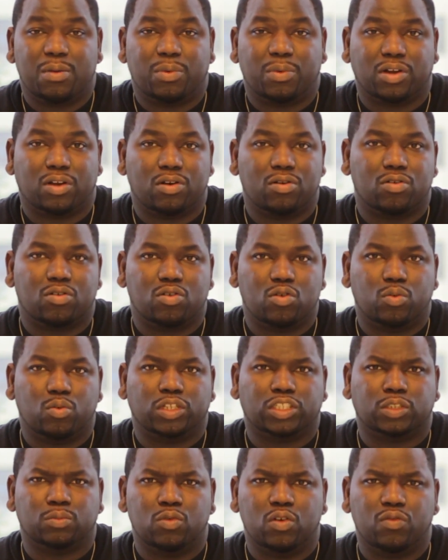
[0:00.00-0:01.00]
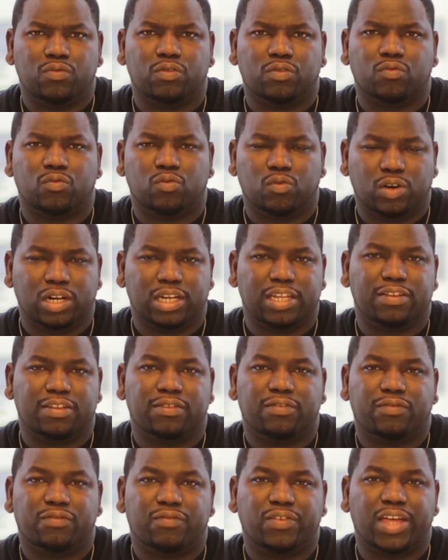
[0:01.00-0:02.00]
but Goku was moving really
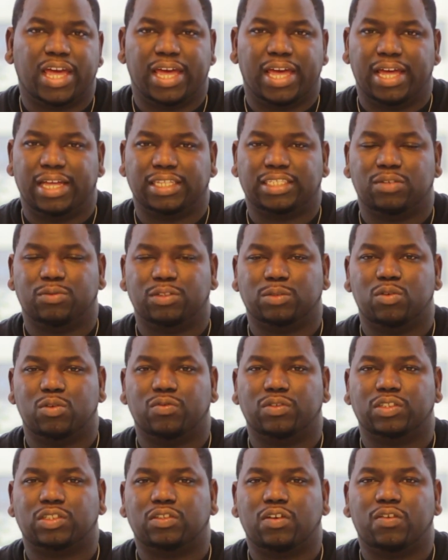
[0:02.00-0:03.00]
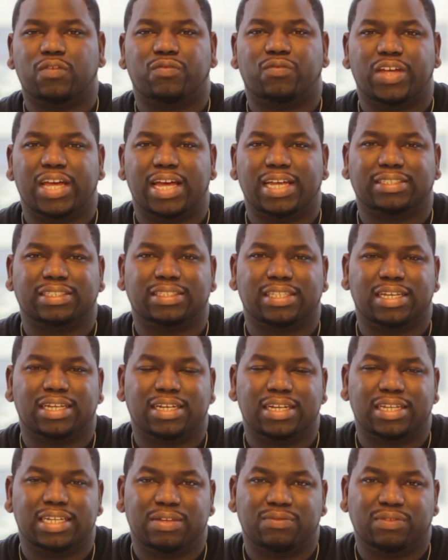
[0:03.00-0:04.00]
fast. He was moving so fast that they
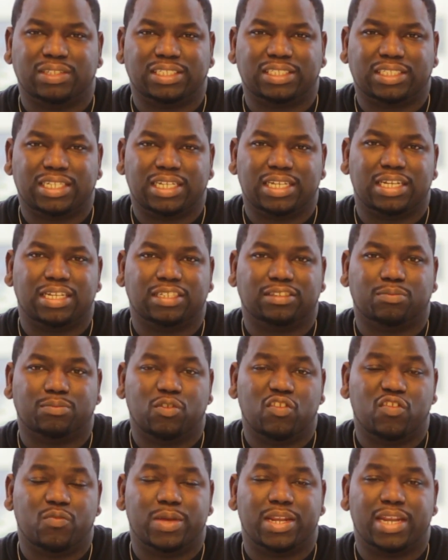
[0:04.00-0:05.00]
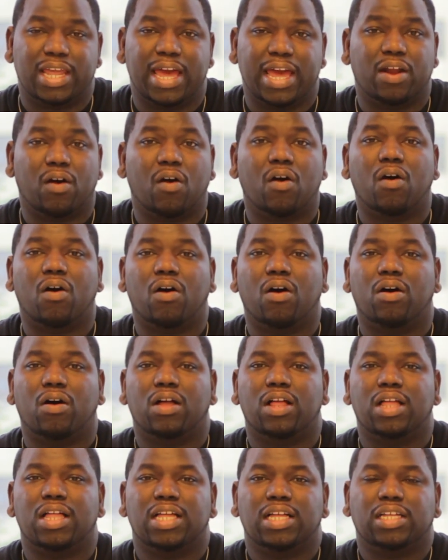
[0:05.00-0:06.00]
couldn't even see his movement at
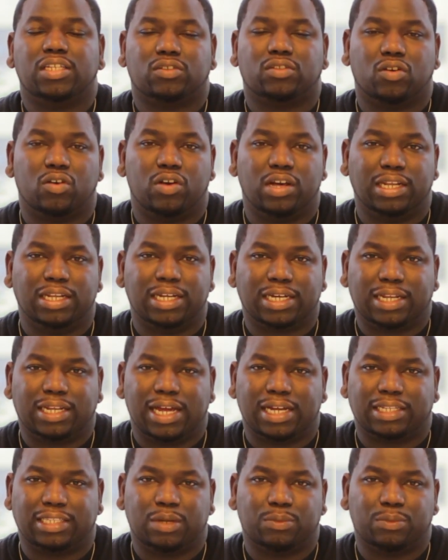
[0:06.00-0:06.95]
all. So it looked like